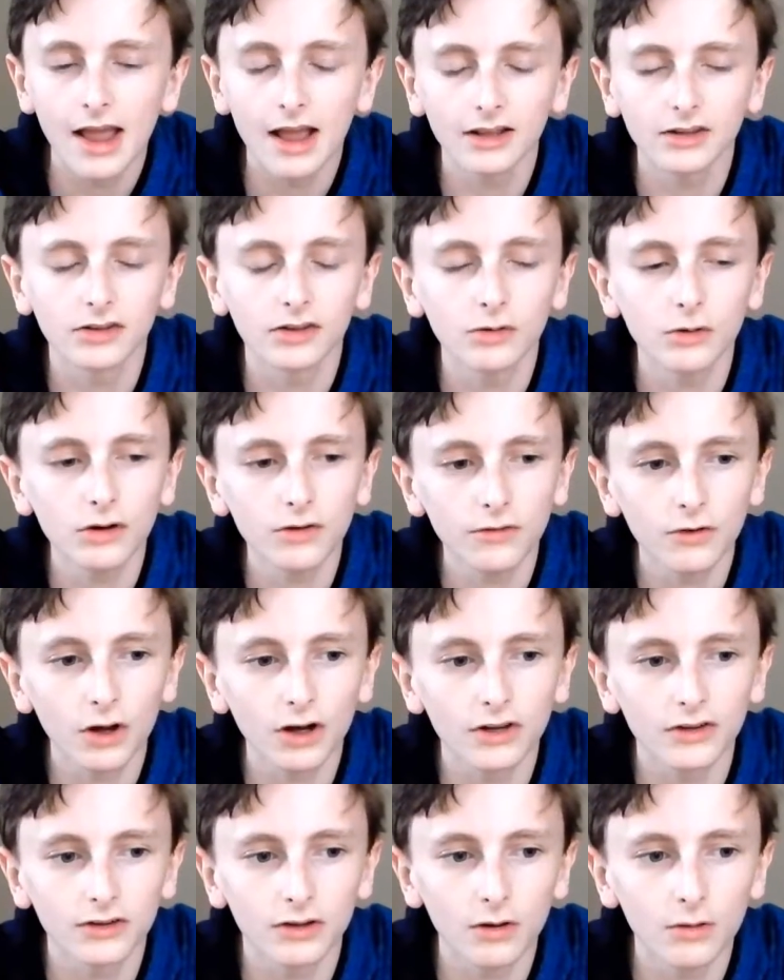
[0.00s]
It's sort of
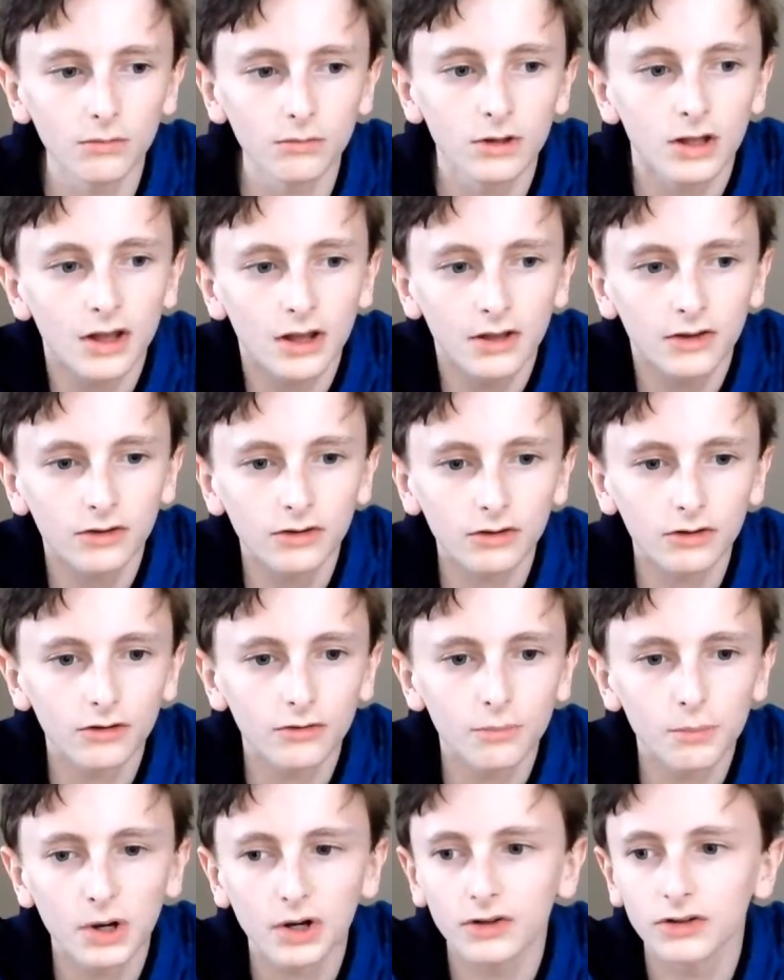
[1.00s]
got its own sort
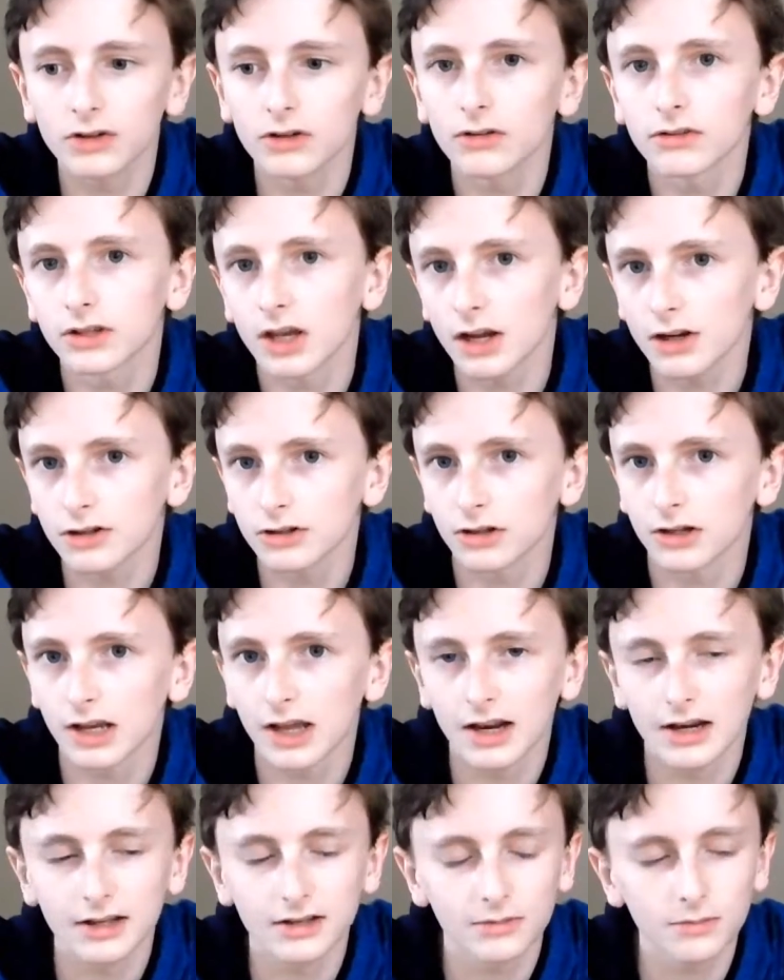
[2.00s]
of personal touch on
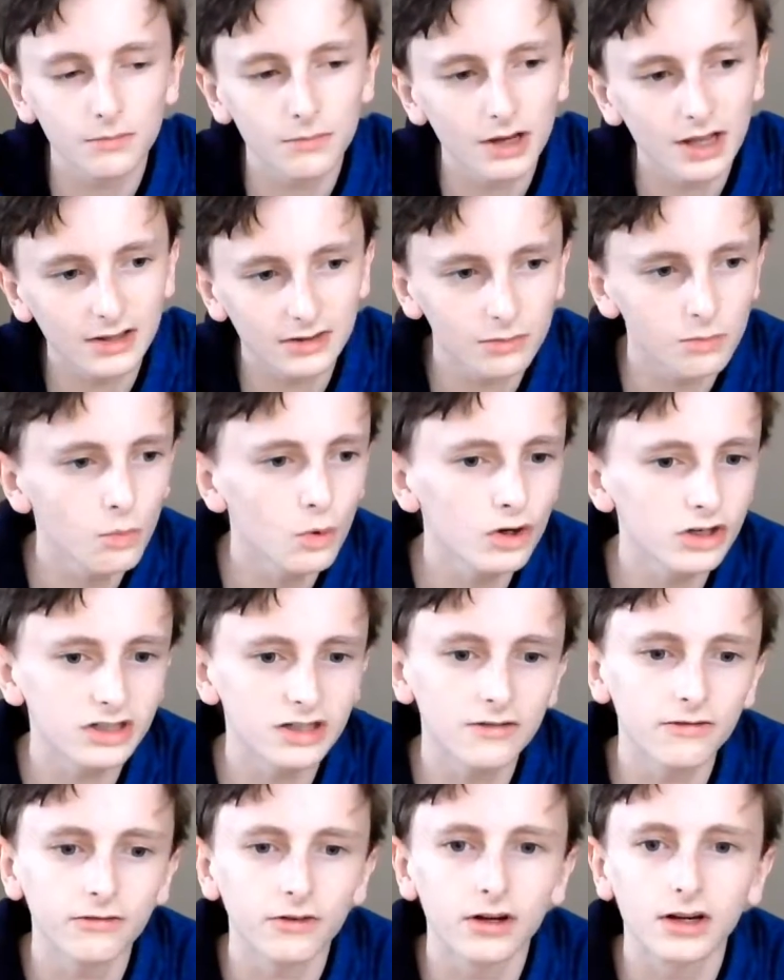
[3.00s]
it, and it's more
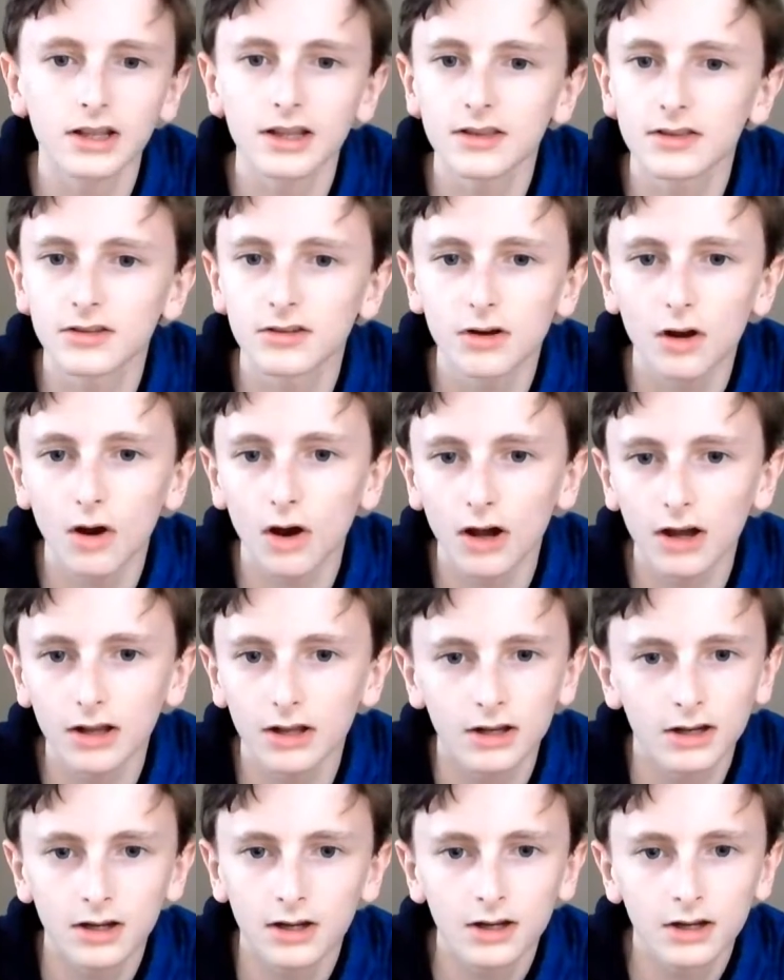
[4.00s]
different. It's
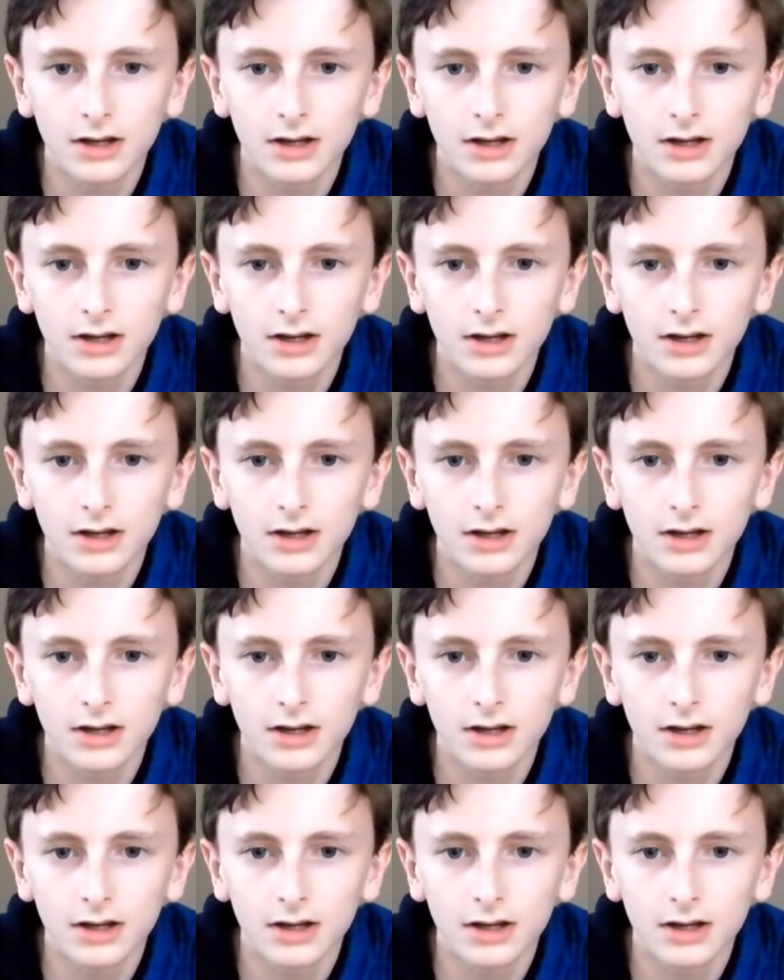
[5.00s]
not